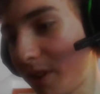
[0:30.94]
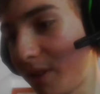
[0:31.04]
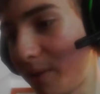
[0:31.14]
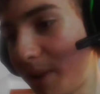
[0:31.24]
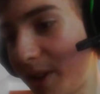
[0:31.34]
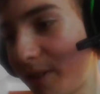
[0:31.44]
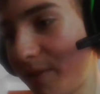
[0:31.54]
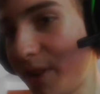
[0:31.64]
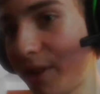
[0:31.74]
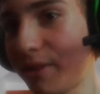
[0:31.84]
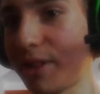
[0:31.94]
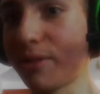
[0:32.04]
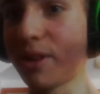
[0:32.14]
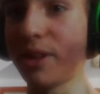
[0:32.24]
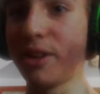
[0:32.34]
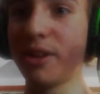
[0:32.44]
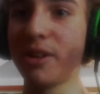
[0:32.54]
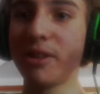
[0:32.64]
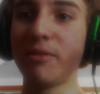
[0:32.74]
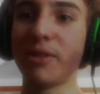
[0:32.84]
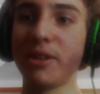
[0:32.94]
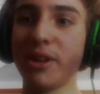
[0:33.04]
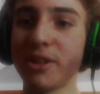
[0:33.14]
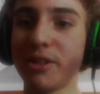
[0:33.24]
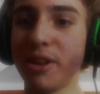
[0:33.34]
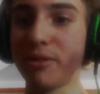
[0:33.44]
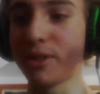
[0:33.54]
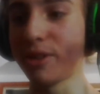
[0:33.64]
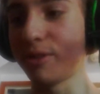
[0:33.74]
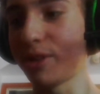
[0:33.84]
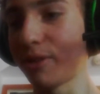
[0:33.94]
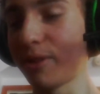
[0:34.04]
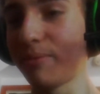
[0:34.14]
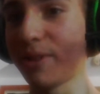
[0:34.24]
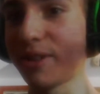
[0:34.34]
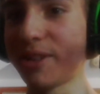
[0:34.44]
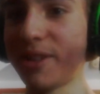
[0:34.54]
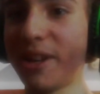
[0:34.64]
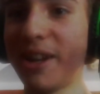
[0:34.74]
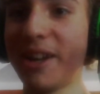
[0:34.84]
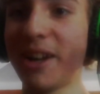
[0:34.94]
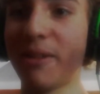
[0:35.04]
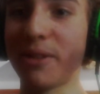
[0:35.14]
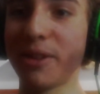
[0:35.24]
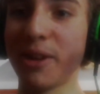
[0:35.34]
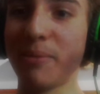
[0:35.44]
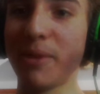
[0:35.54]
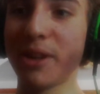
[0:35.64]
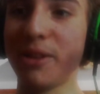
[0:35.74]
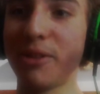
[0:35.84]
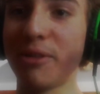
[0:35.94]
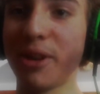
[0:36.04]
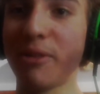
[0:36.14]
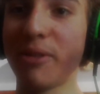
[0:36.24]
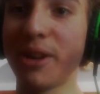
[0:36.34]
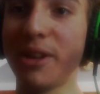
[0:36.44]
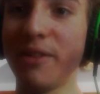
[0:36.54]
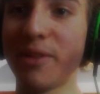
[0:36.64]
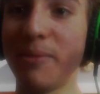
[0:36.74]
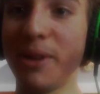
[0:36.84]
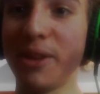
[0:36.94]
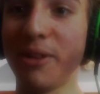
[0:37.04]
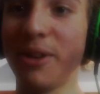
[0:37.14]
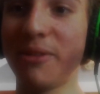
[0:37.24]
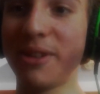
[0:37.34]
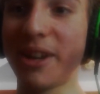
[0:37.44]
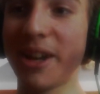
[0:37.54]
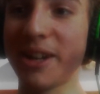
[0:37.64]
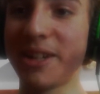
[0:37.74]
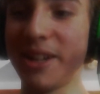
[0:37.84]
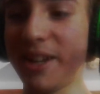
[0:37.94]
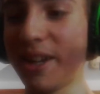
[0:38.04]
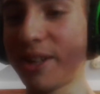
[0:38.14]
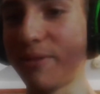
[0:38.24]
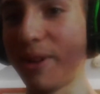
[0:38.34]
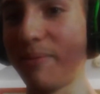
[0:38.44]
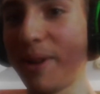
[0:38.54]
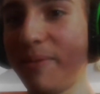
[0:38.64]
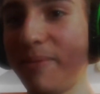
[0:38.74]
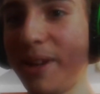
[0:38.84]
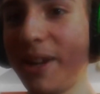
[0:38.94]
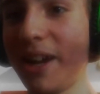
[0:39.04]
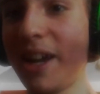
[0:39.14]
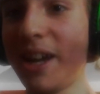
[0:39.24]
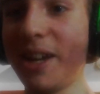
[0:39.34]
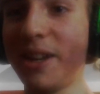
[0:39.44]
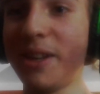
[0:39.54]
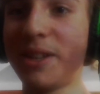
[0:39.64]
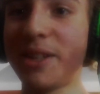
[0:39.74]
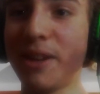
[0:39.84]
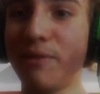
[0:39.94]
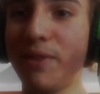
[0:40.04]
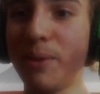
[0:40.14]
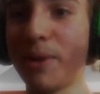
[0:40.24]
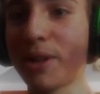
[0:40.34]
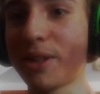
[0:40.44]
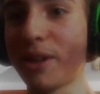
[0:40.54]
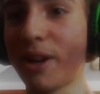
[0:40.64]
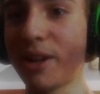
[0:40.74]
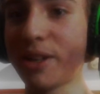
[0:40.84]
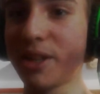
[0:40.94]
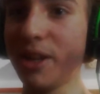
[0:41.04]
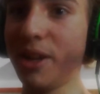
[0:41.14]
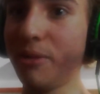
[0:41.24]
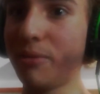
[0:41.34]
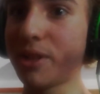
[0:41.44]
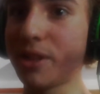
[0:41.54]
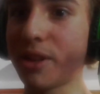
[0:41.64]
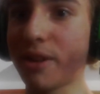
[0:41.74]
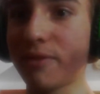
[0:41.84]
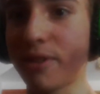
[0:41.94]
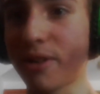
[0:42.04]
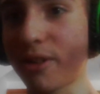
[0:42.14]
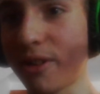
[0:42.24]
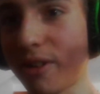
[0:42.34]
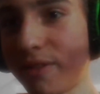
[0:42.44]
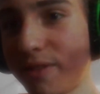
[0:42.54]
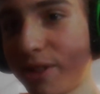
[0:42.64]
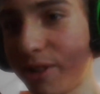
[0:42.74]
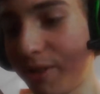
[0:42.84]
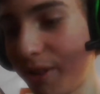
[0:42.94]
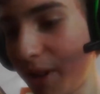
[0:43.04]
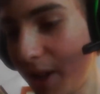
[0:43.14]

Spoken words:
making a video, which is why the one yesterday was so short. Plus, I want to thank Matthew28YT for being the only one to actually guess what it might be. He did say V-Bucks, and honestly, he wasn't that far off, so...